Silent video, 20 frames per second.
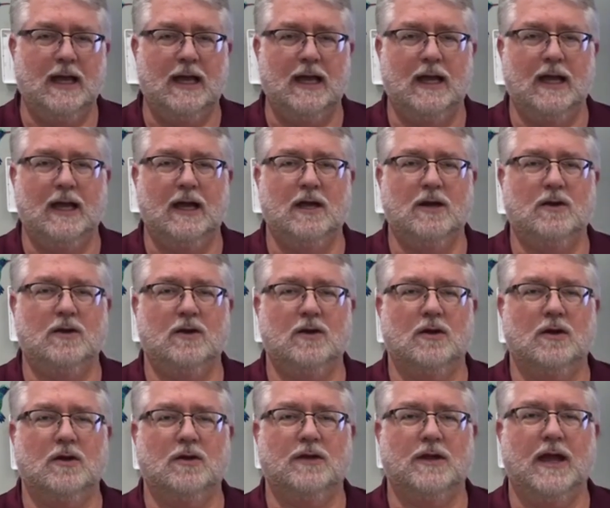And
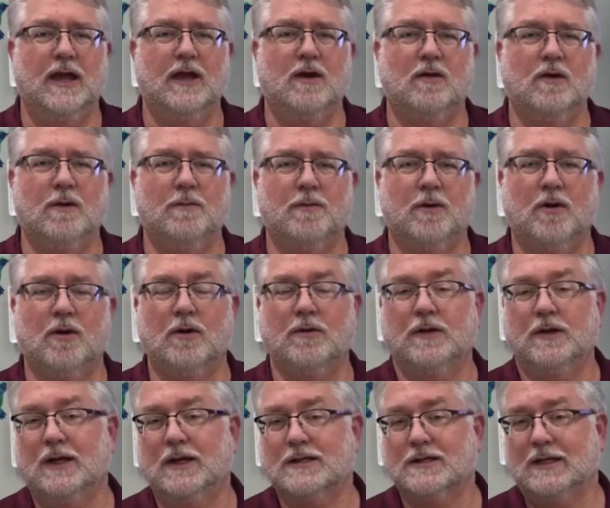they are a
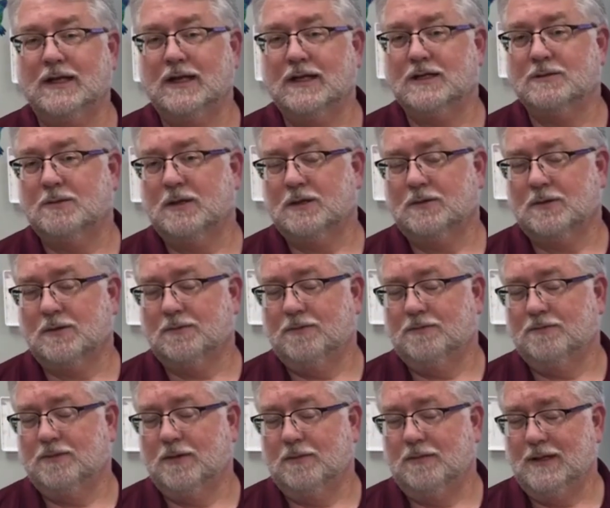bird that doesn't get as much
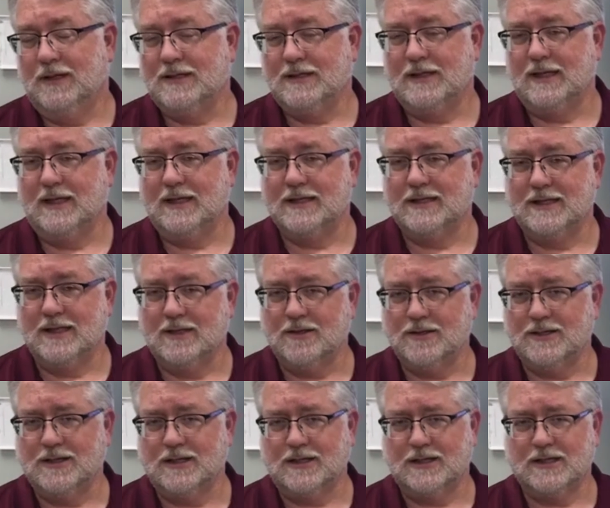publicity as
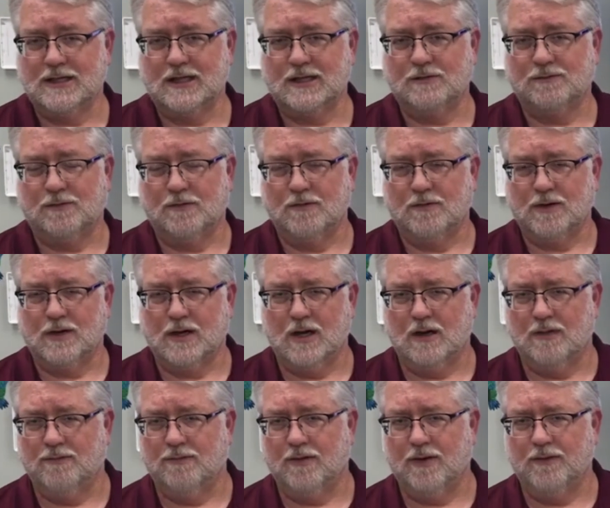their successful
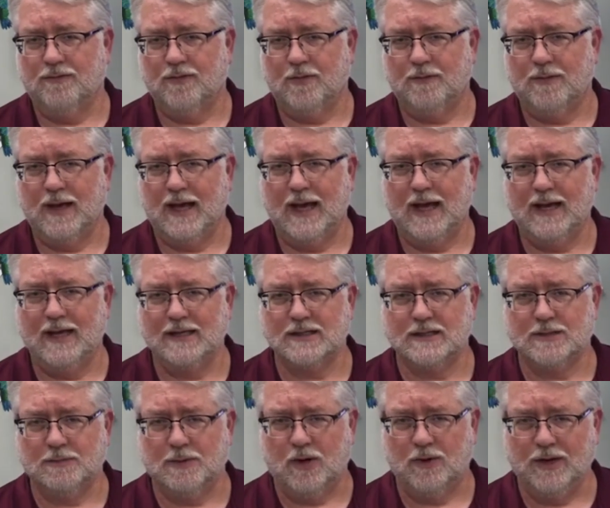recovery from that
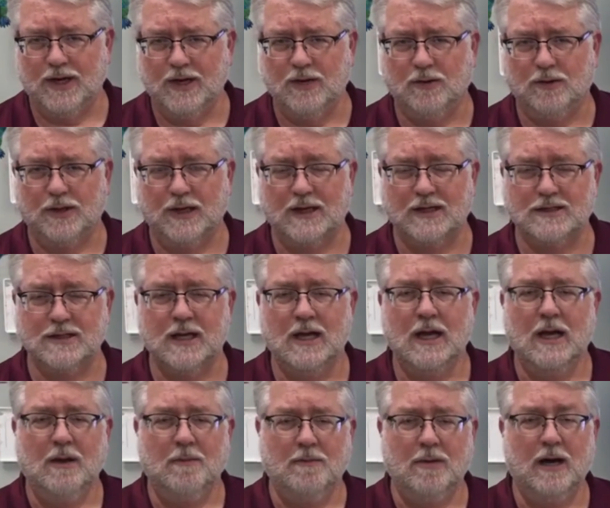as the bald eagle does,
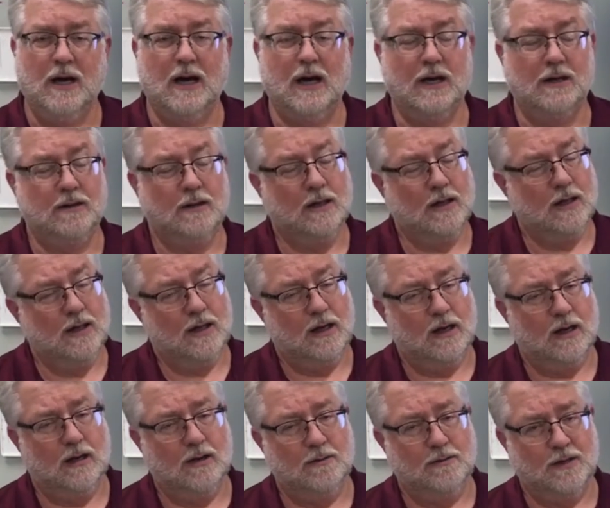but
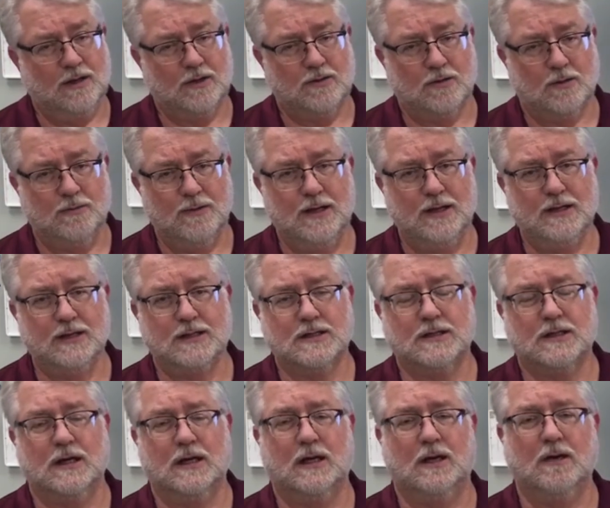been a
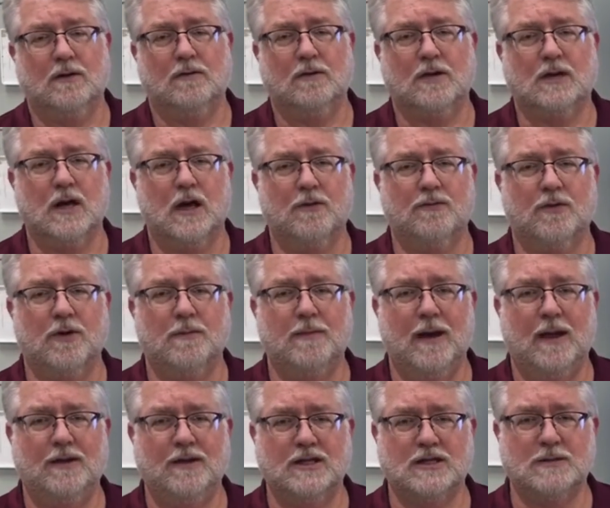tremendous recovery
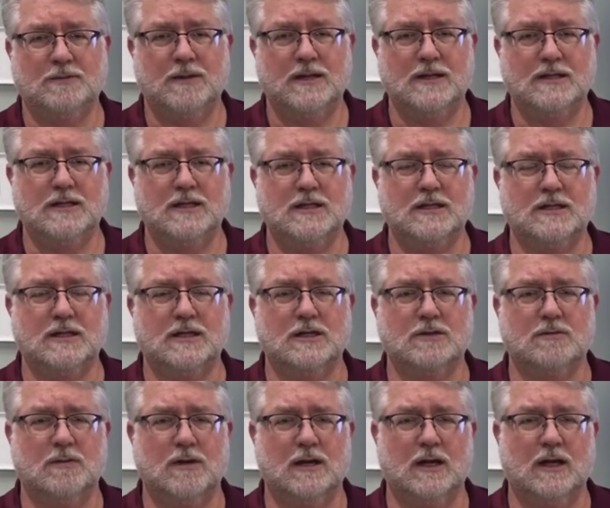by this species
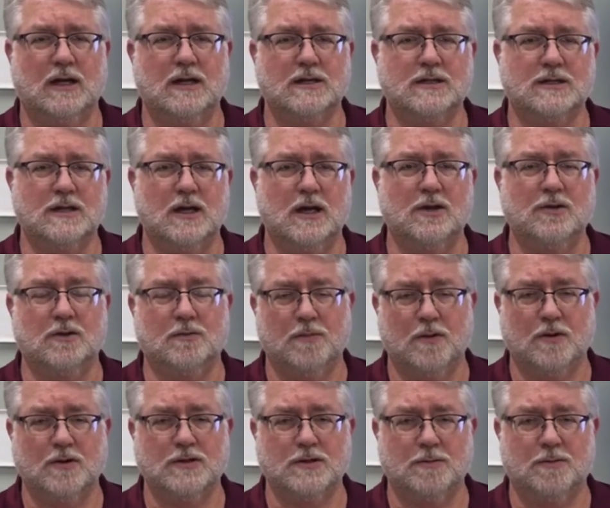as well as other
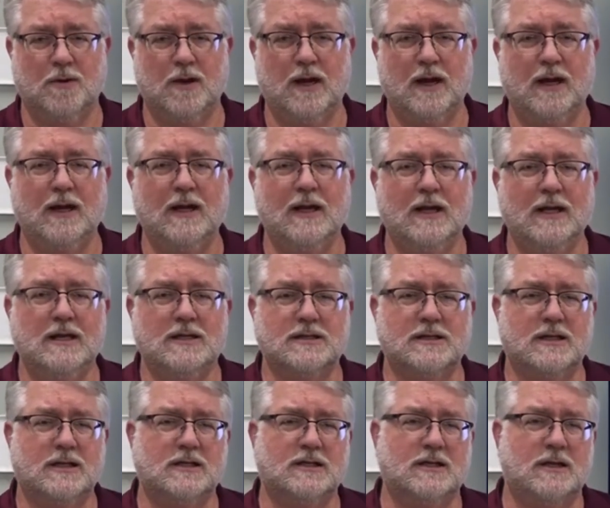birds of prey
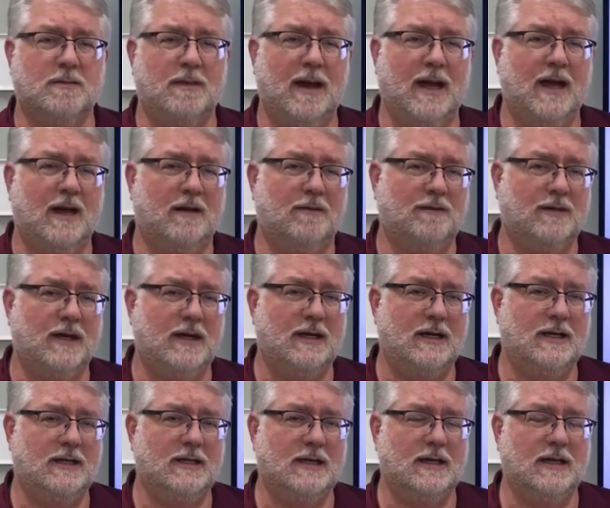since the ban of
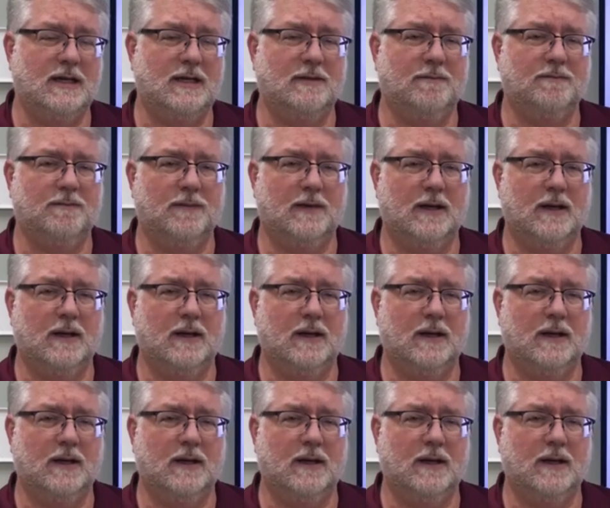DDT.